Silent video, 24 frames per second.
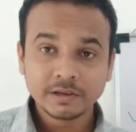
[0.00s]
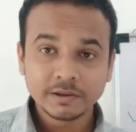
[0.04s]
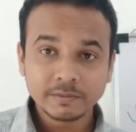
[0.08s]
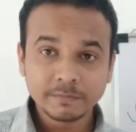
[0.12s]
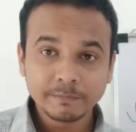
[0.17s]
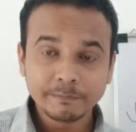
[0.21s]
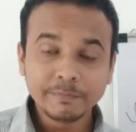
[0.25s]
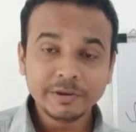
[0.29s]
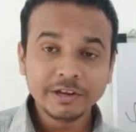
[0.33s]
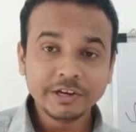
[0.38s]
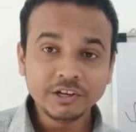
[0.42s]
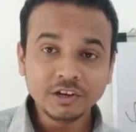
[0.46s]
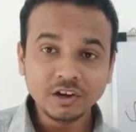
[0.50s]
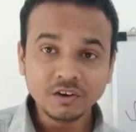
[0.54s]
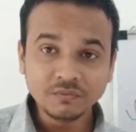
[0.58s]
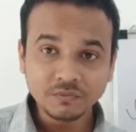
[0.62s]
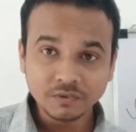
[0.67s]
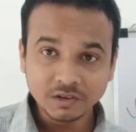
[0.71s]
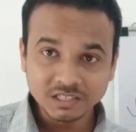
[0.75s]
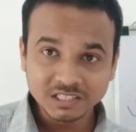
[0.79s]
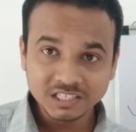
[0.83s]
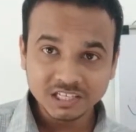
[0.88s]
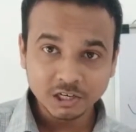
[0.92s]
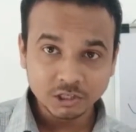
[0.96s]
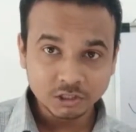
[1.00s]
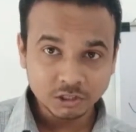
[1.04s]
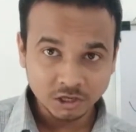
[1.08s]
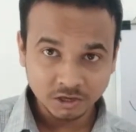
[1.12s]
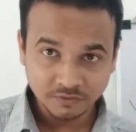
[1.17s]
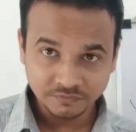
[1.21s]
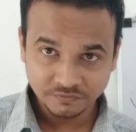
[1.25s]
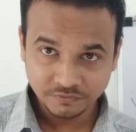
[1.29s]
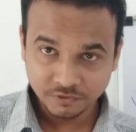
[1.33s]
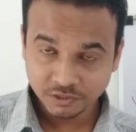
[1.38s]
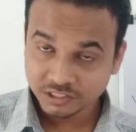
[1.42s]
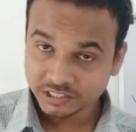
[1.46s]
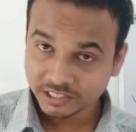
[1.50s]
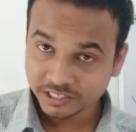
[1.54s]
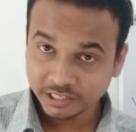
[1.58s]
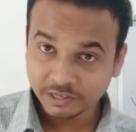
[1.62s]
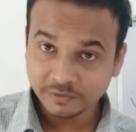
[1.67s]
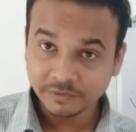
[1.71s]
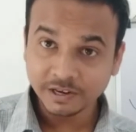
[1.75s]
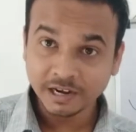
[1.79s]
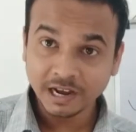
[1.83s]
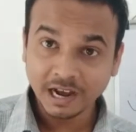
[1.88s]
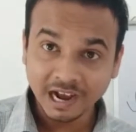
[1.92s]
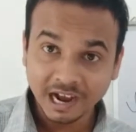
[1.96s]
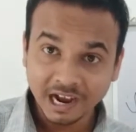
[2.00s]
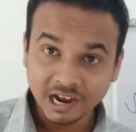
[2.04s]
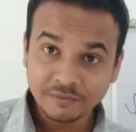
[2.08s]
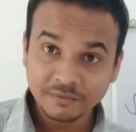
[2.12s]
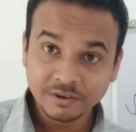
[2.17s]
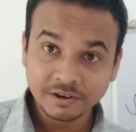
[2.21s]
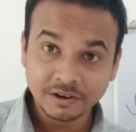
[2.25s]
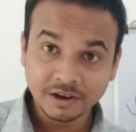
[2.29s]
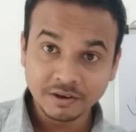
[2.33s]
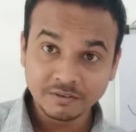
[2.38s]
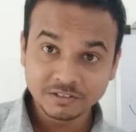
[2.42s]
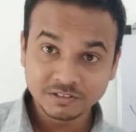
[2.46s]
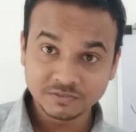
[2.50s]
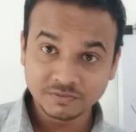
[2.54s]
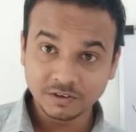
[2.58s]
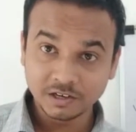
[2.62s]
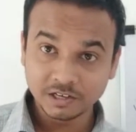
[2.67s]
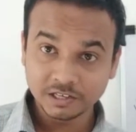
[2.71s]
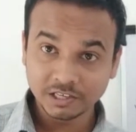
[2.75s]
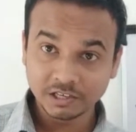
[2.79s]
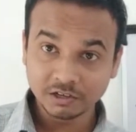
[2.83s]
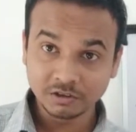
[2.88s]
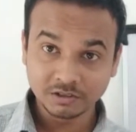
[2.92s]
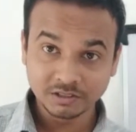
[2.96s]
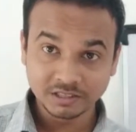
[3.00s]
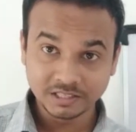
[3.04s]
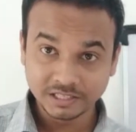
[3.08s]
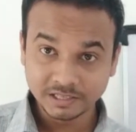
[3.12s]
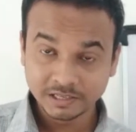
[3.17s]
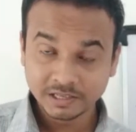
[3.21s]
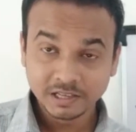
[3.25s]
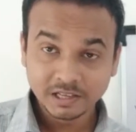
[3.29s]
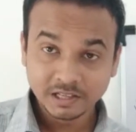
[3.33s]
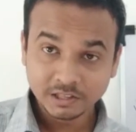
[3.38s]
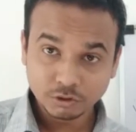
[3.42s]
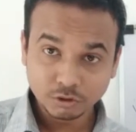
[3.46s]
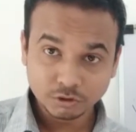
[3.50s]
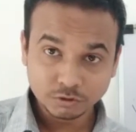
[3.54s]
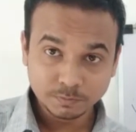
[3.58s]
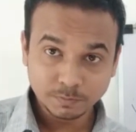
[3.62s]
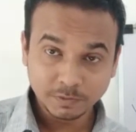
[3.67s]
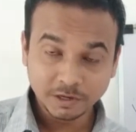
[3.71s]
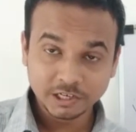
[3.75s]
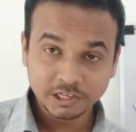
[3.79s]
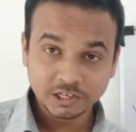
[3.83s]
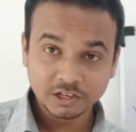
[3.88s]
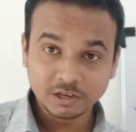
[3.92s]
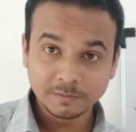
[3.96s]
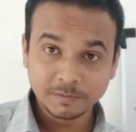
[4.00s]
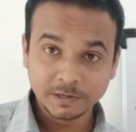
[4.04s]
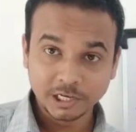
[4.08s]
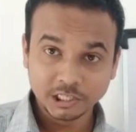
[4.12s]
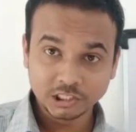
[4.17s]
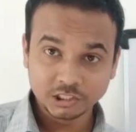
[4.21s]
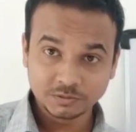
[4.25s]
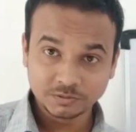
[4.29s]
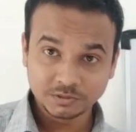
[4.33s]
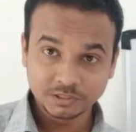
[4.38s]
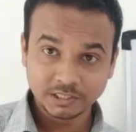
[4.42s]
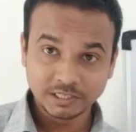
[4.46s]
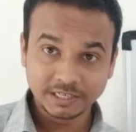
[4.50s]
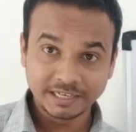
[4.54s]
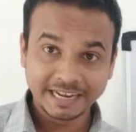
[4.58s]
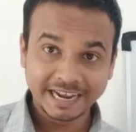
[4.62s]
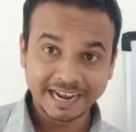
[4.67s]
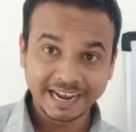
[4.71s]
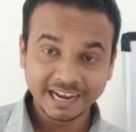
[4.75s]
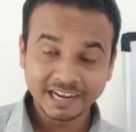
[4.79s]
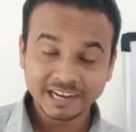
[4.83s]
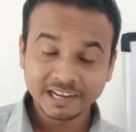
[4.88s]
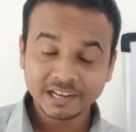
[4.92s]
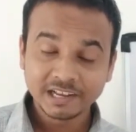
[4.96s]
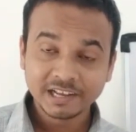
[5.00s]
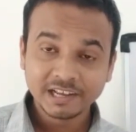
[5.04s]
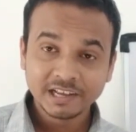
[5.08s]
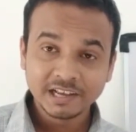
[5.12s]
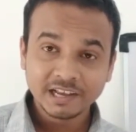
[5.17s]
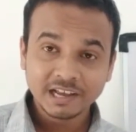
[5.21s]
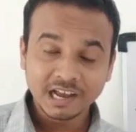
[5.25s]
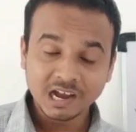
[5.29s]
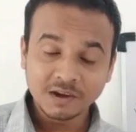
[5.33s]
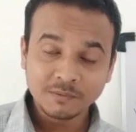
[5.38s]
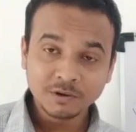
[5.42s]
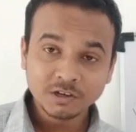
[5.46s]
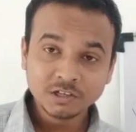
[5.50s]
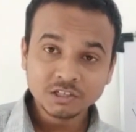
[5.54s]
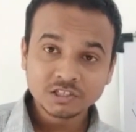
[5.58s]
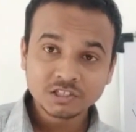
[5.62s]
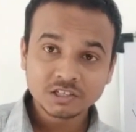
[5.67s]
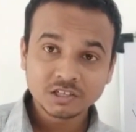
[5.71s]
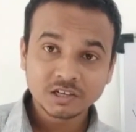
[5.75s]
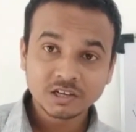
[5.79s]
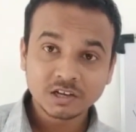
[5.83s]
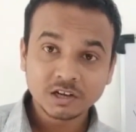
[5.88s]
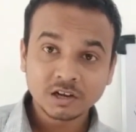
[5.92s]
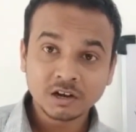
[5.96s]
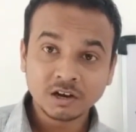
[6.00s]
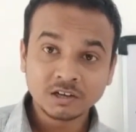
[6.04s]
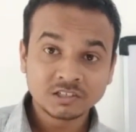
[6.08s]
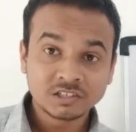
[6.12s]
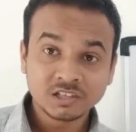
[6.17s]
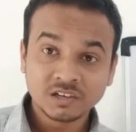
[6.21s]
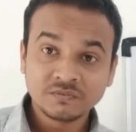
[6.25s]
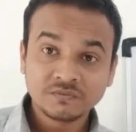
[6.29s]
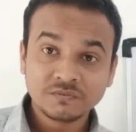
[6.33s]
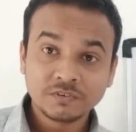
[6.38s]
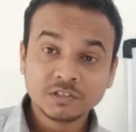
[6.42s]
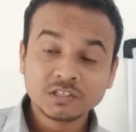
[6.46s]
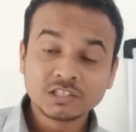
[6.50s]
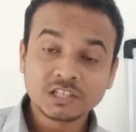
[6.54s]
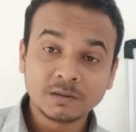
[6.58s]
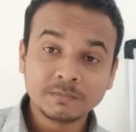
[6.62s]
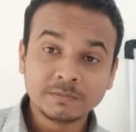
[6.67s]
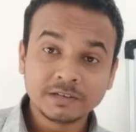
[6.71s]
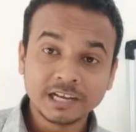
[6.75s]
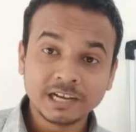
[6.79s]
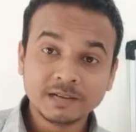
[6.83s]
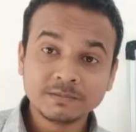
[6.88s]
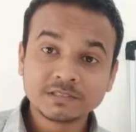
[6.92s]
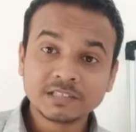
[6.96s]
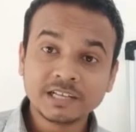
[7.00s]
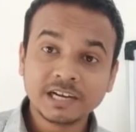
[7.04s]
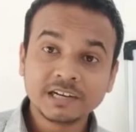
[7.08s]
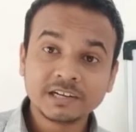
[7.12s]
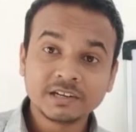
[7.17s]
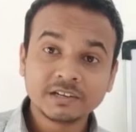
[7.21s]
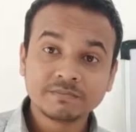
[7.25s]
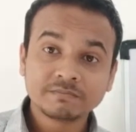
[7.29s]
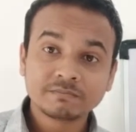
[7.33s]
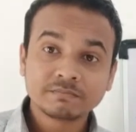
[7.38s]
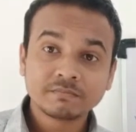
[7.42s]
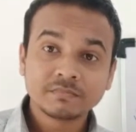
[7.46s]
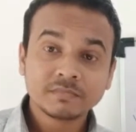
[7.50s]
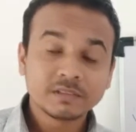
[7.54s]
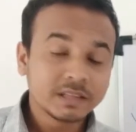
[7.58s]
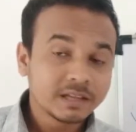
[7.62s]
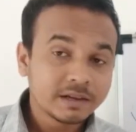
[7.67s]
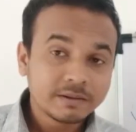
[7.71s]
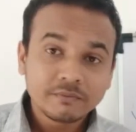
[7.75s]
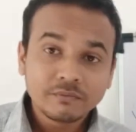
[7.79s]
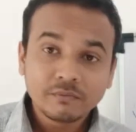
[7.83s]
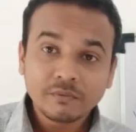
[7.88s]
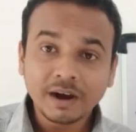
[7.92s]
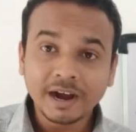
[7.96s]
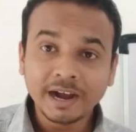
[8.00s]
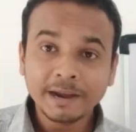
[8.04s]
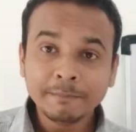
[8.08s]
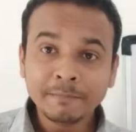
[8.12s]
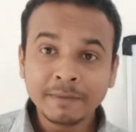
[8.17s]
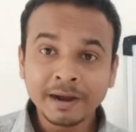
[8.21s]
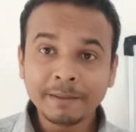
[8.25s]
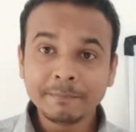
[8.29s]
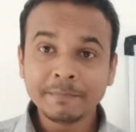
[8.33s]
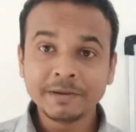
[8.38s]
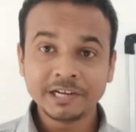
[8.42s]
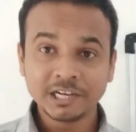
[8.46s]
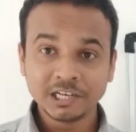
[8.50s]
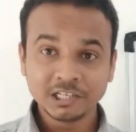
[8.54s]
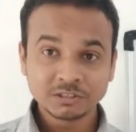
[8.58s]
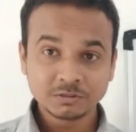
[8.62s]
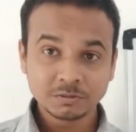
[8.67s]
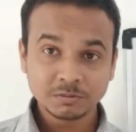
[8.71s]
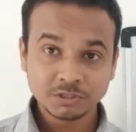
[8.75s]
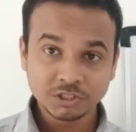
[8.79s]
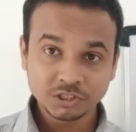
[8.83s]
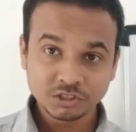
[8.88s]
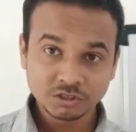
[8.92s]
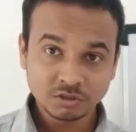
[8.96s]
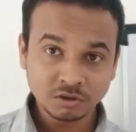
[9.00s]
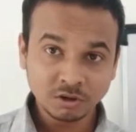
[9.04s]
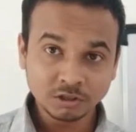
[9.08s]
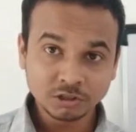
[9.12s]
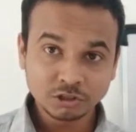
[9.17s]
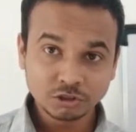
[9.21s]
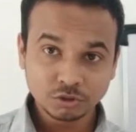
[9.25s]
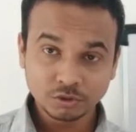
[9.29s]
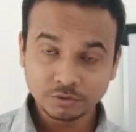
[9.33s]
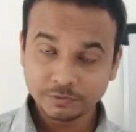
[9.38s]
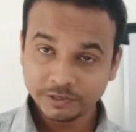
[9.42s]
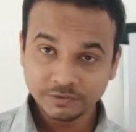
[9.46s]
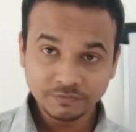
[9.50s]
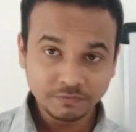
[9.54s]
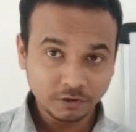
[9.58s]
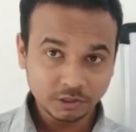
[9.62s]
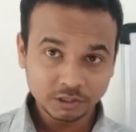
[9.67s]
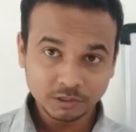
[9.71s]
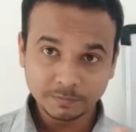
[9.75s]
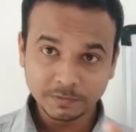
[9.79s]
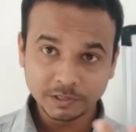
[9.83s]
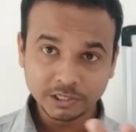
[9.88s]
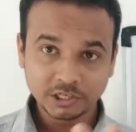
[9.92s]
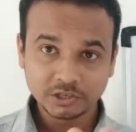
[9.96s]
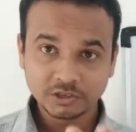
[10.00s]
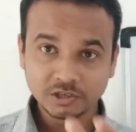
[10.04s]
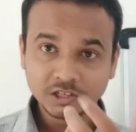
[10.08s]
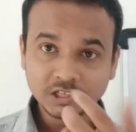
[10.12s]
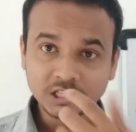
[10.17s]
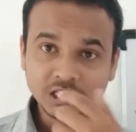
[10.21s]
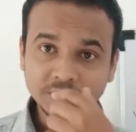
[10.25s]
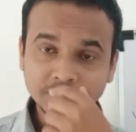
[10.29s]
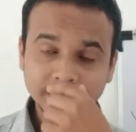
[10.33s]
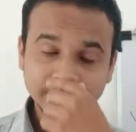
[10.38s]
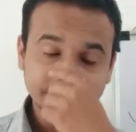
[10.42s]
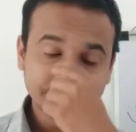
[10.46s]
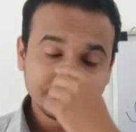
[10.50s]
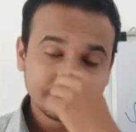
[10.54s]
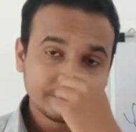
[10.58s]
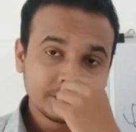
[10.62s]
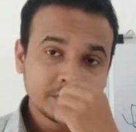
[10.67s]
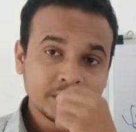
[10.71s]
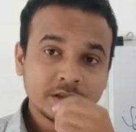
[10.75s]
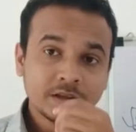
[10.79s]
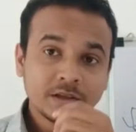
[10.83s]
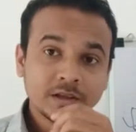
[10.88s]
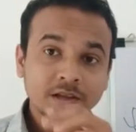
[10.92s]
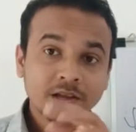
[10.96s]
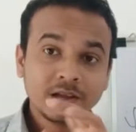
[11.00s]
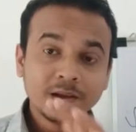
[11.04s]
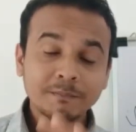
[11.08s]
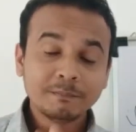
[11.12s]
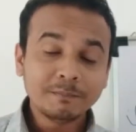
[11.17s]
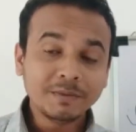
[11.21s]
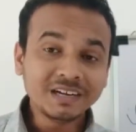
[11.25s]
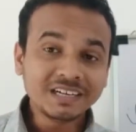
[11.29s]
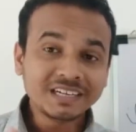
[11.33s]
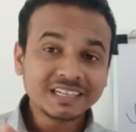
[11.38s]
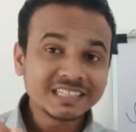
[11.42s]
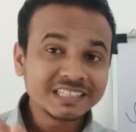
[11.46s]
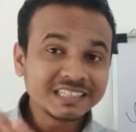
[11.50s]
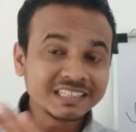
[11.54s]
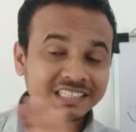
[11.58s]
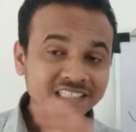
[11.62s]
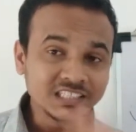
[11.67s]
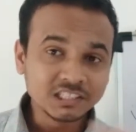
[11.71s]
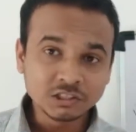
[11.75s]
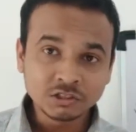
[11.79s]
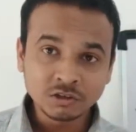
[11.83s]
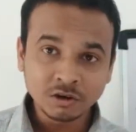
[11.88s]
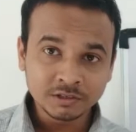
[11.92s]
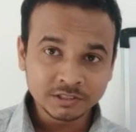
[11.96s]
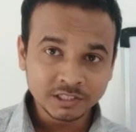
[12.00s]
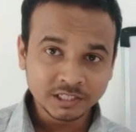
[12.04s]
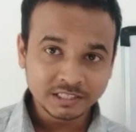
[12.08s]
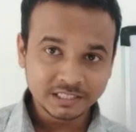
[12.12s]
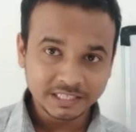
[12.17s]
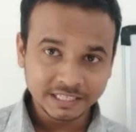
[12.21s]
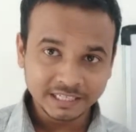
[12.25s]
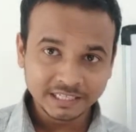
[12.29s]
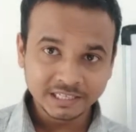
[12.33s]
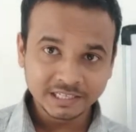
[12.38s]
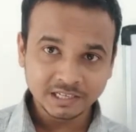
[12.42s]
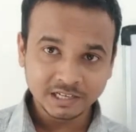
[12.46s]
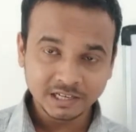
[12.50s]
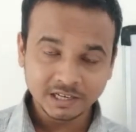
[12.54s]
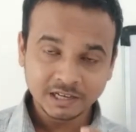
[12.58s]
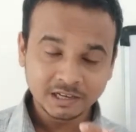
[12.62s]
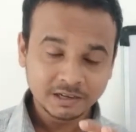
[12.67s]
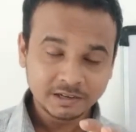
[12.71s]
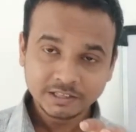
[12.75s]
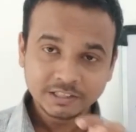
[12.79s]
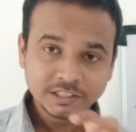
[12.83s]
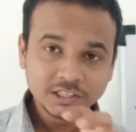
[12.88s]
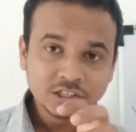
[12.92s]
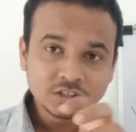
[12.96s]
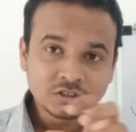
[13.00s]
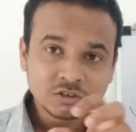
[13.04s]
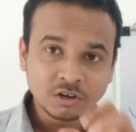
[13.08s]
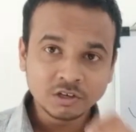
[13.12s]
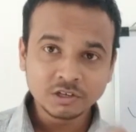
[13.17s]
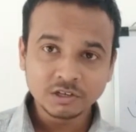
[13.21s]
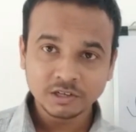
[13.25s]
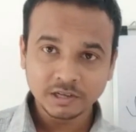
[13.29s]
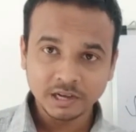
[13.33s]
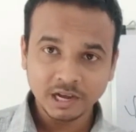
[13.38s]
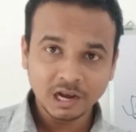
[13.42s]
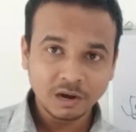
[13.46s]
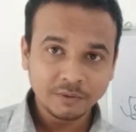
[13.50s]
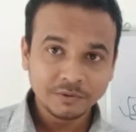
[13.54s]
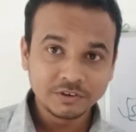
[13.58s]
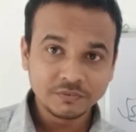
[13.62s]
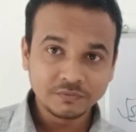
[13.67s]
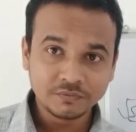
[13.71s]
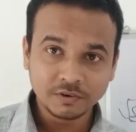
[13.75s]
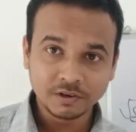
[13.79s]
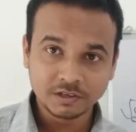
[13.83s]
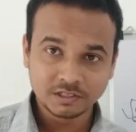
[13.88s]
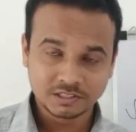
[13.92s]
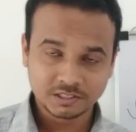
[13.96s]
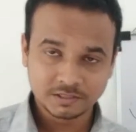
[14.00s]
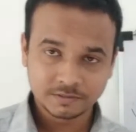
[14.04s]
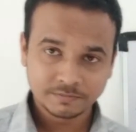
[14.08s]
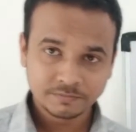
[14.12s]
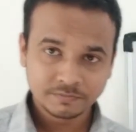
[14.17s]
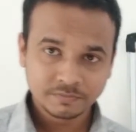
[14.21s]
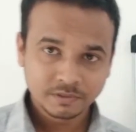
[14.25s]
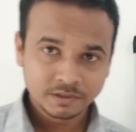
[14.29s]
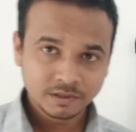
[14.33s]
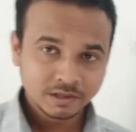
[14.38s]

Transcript: Many of us got confused, and even when I was working on those particular meta description tag, I got confused sometimes that why my meta description is not showing for the particular keyword. But this is not the thing. This is not how it works.